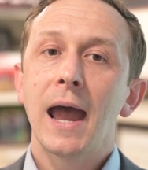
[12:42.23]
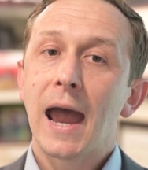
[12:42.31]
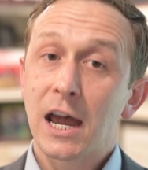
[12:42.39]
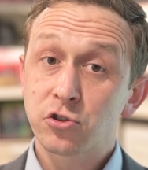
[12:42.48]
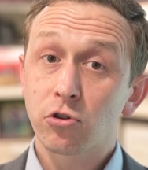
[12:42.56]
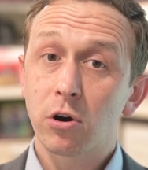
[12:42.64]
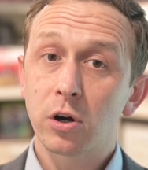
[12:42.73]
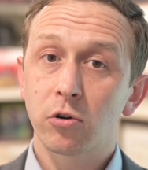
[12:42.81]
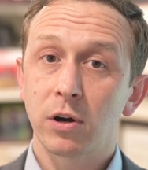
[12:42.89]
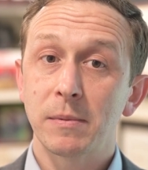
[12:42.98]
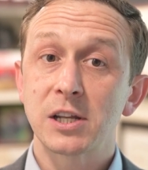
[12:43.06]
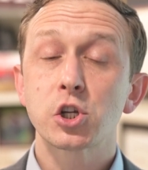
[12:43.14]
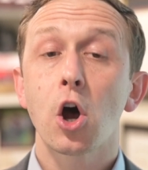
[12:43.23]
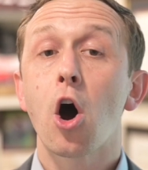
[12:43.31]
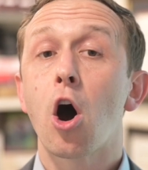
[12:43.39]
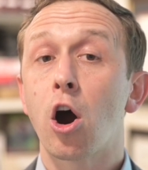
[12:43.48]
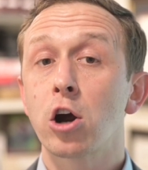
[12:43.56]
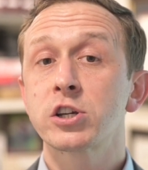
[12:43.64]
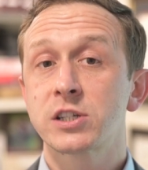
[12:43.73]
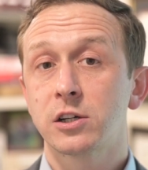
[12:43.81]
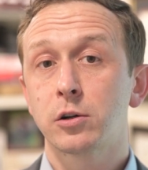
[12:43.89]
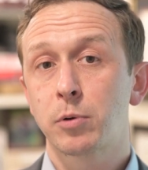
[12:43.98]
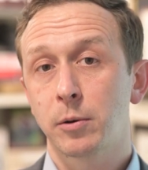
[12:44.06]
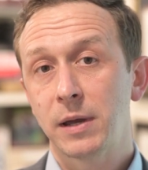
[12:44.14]
Escrow agreements are
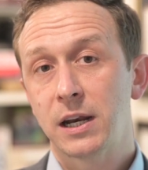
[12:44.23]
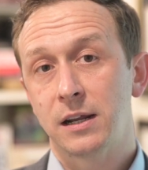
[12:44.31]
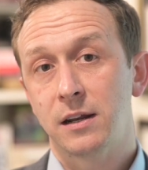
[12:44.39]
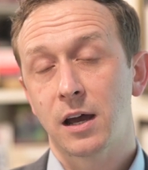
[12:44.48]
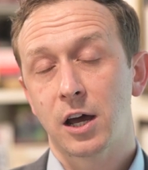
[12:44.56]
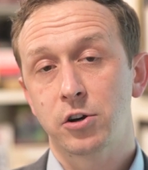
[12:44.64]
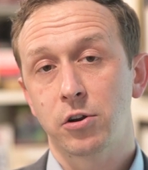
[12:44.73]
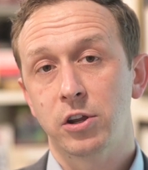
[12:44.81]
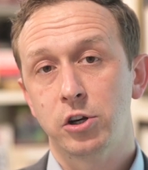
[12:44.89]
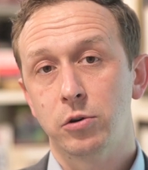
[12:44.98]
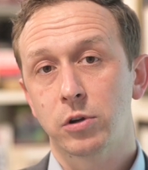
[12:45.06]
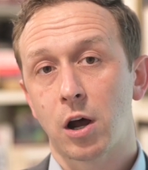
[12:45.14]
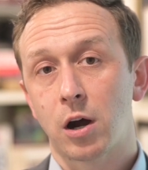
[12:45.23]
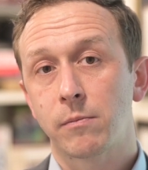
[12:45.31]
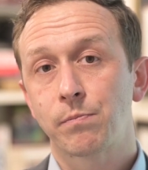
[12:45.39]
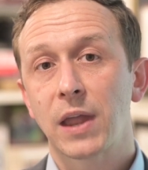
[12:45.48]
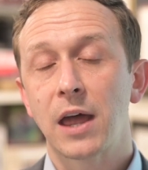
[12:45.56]
still permitted under the new law,